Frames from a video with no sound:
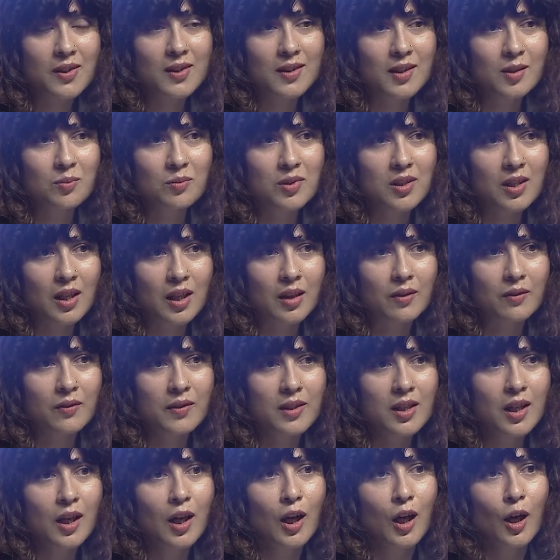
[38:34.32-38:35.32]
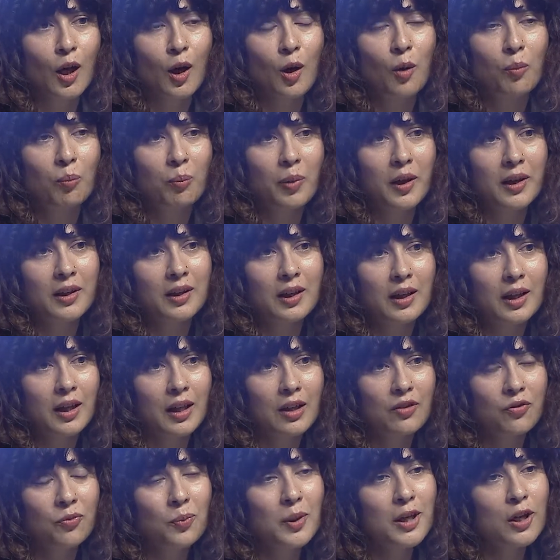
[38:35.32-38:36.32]
themselves. But
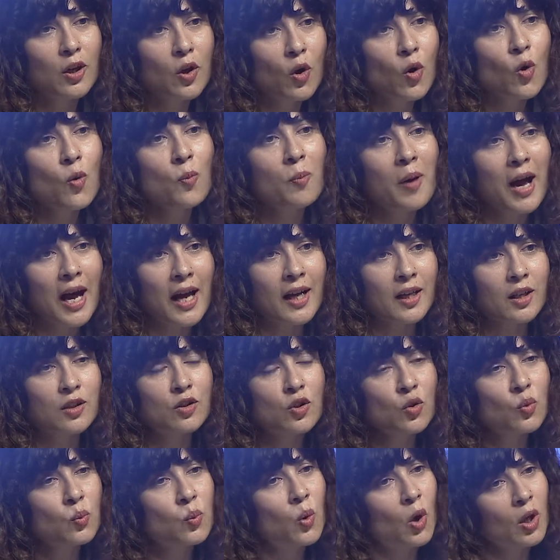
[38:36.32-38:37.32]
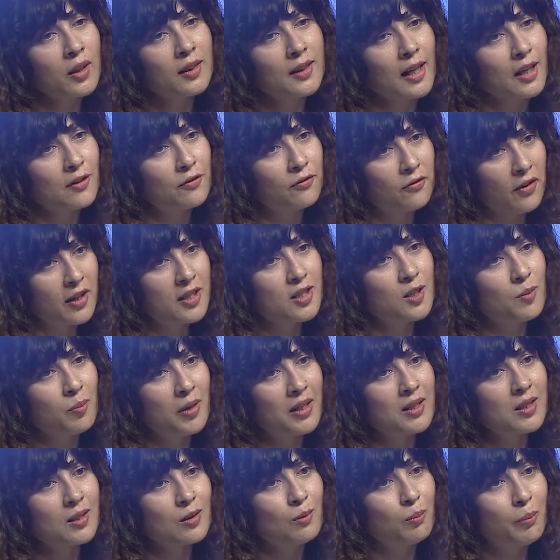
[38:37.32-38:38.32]
if we go back to what that
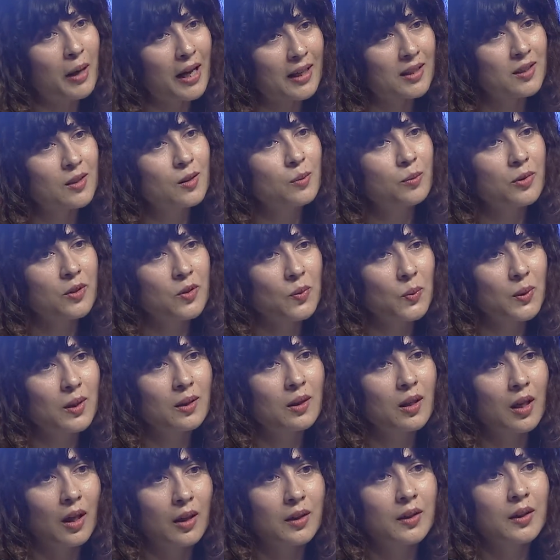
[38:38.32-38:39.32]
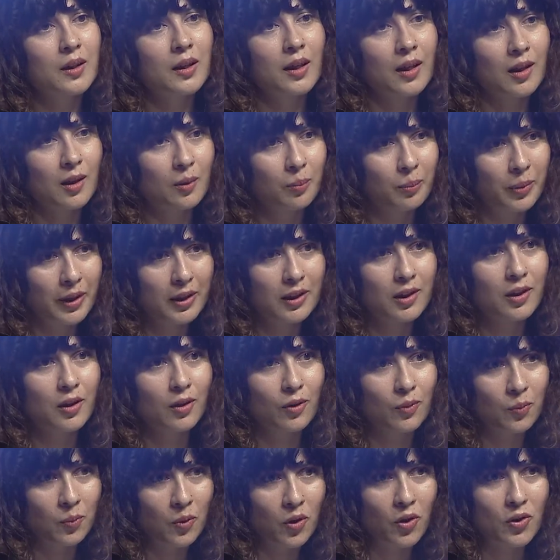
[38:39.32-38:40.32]
fundamental battle between Gandhi and
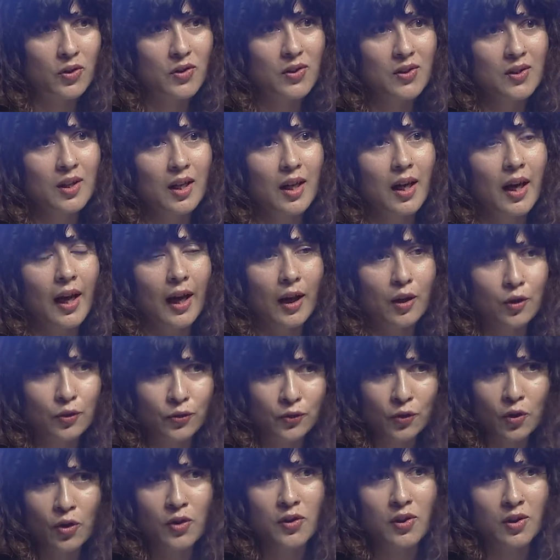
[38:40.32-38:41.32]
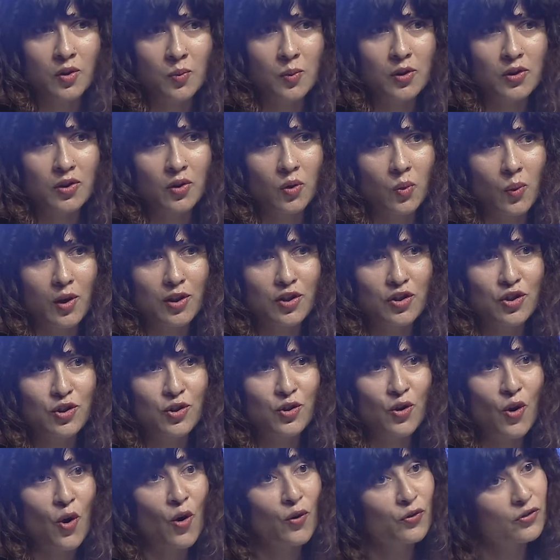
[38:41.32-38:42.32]
Ambedkar was, and of course it was a
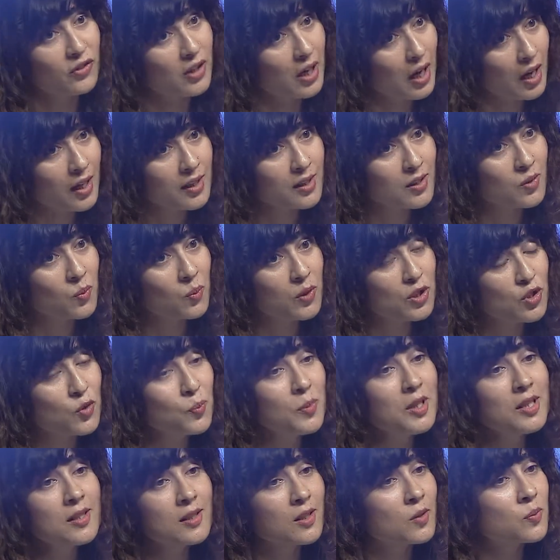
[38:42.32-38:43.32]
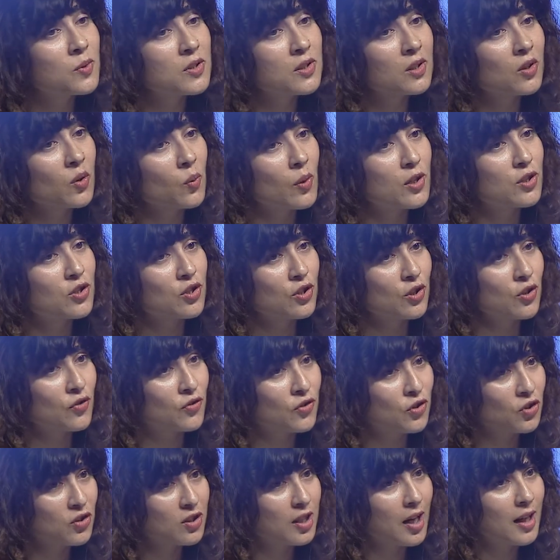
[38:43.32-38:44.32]
question of caste, which means it was a question of
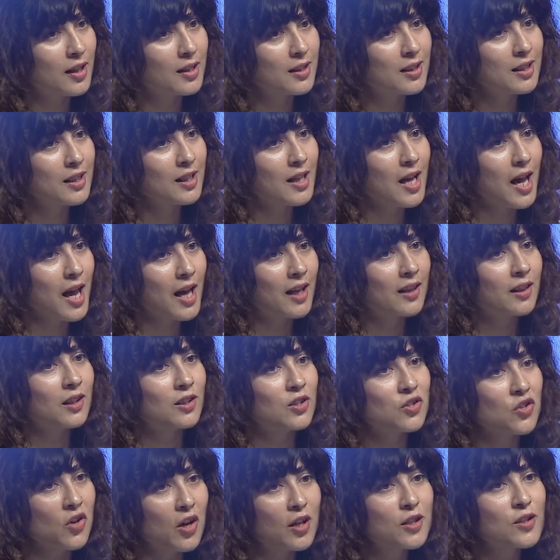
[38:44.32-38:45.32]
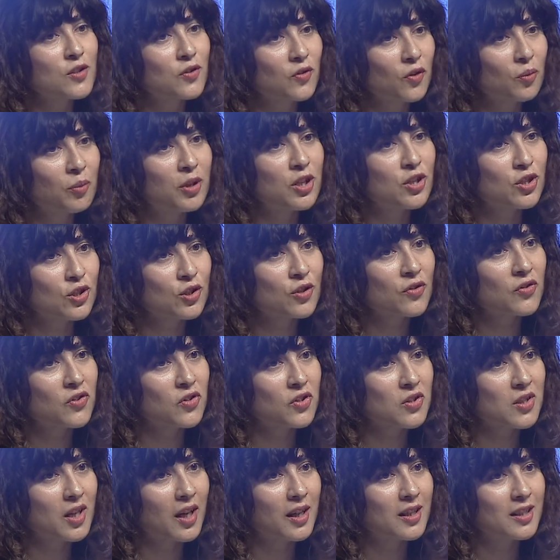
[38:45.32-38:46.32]
society and the transformation of
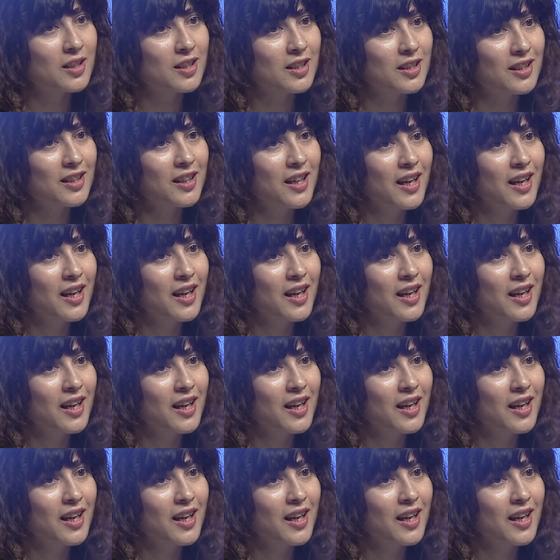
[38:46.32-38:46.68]
society.